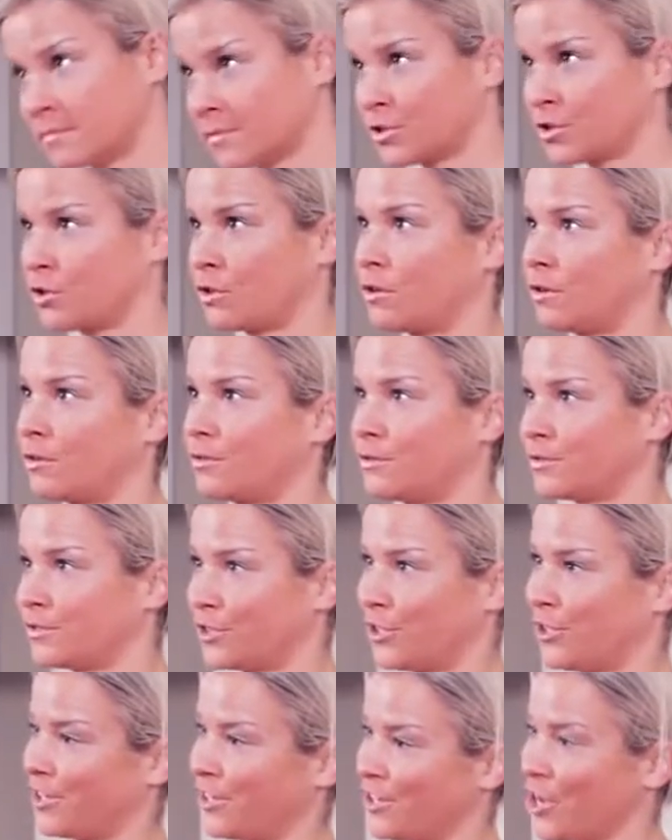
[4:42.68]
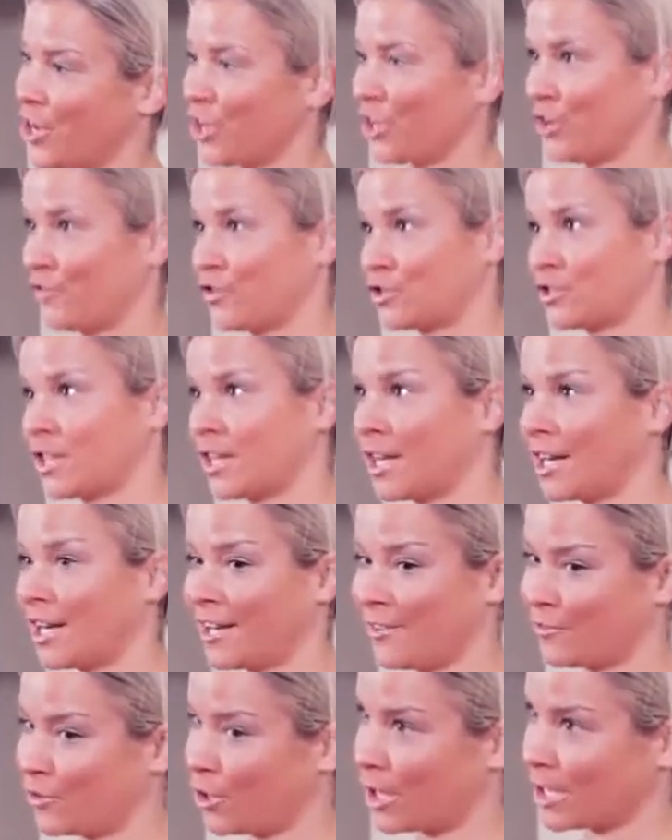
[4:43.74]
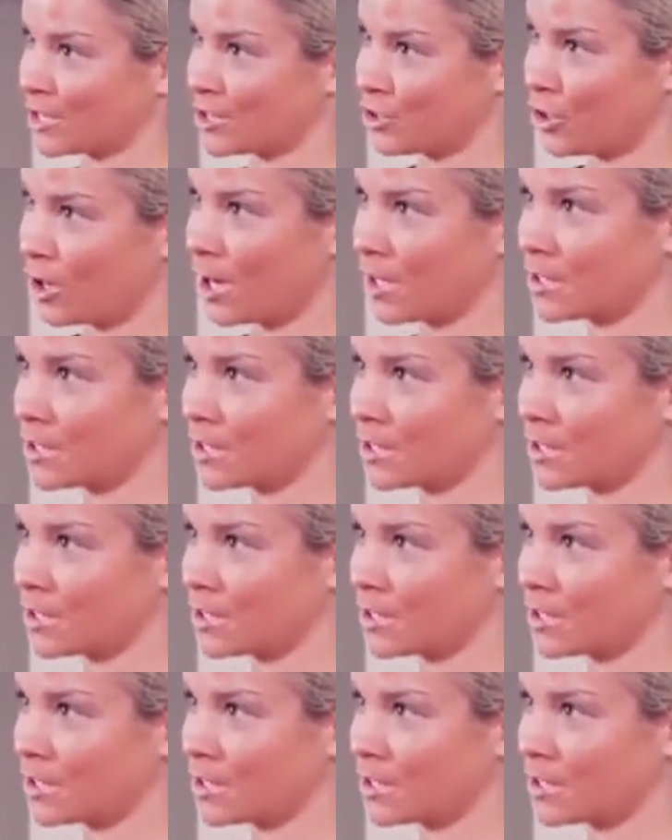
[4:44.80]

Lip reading: So if you're next to your